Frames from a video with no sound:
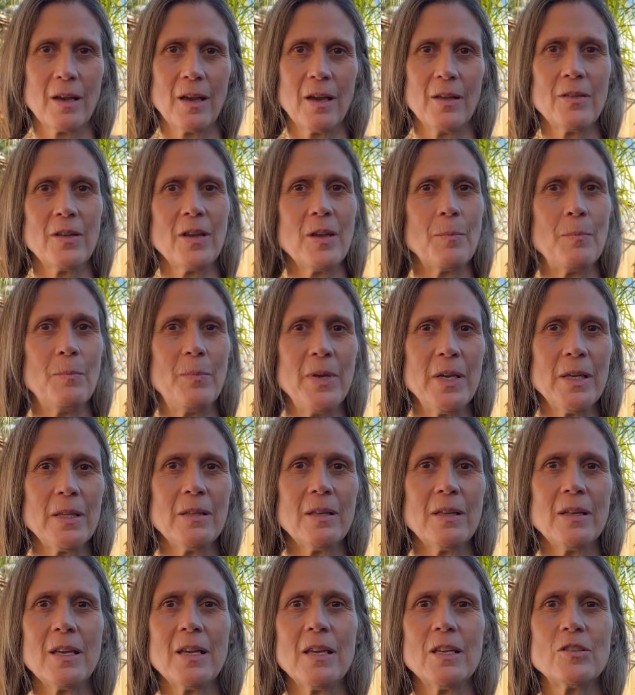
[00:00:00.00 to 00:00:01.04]
And the
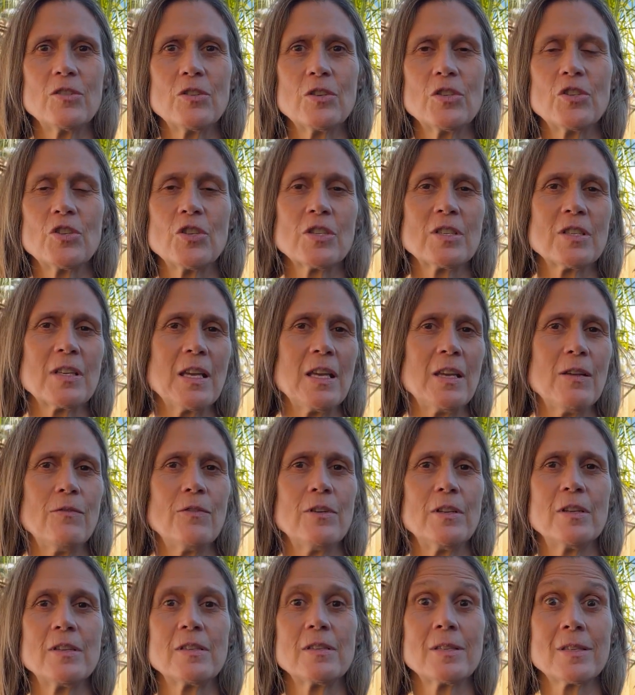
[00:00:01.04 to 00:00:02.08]
ability to just
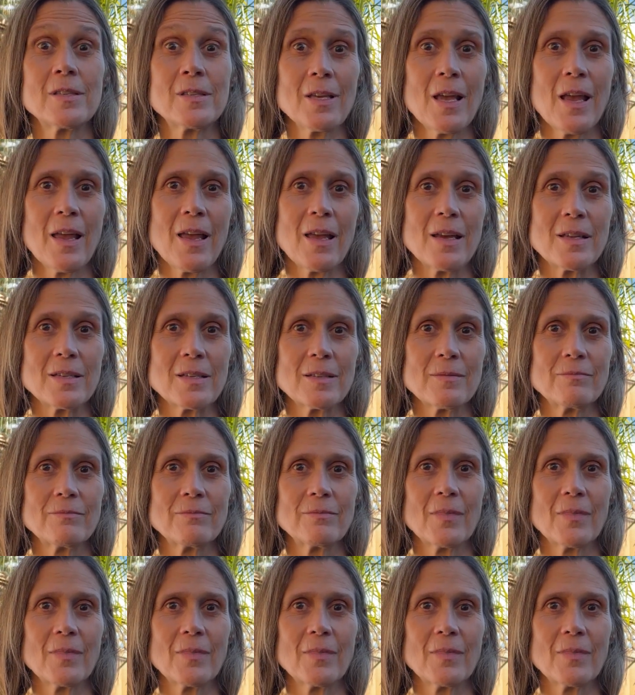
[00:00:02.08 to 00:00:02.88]
even say it,